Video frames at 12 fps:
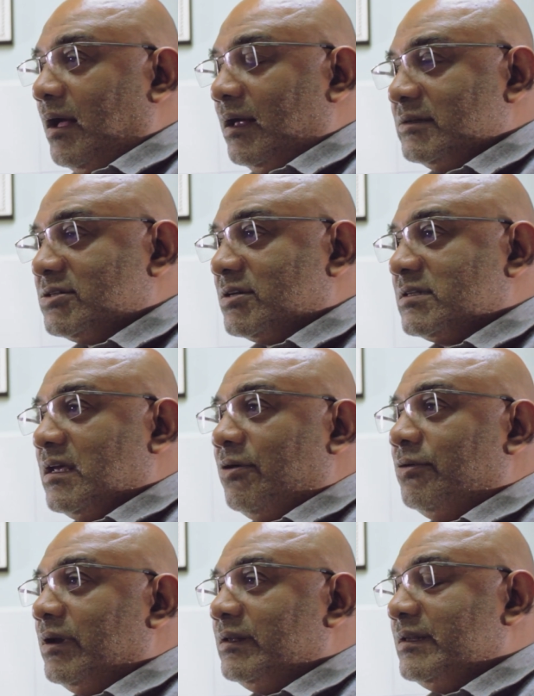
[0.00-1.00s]

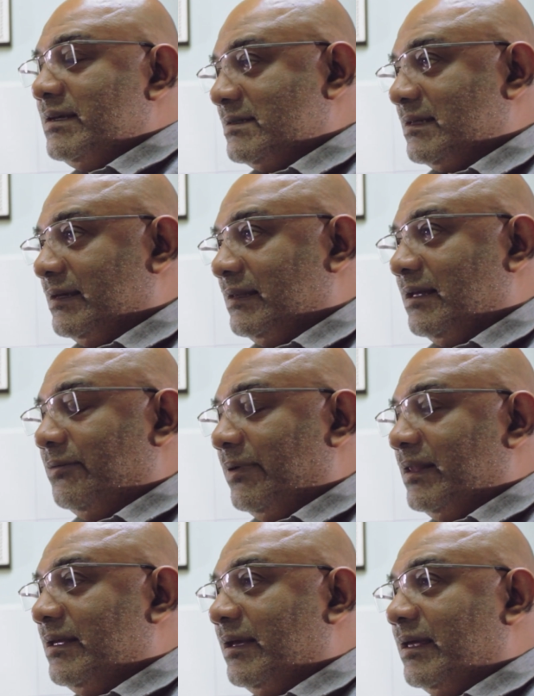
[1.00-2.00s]
ultrasound and things like that,
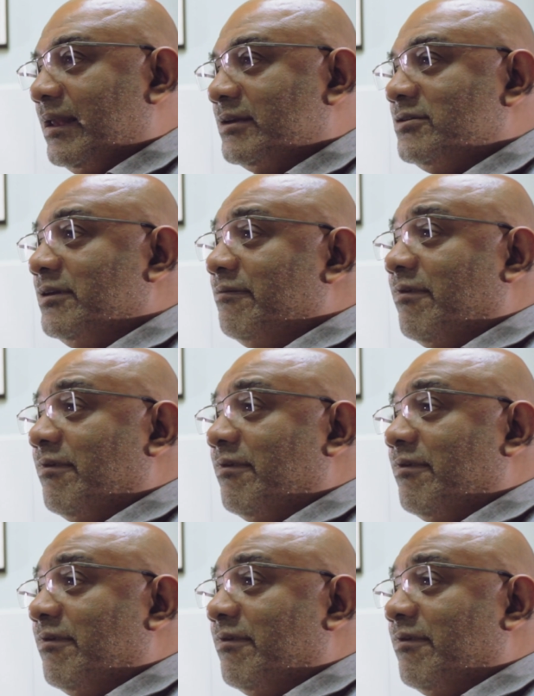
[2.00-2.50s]
where they can actually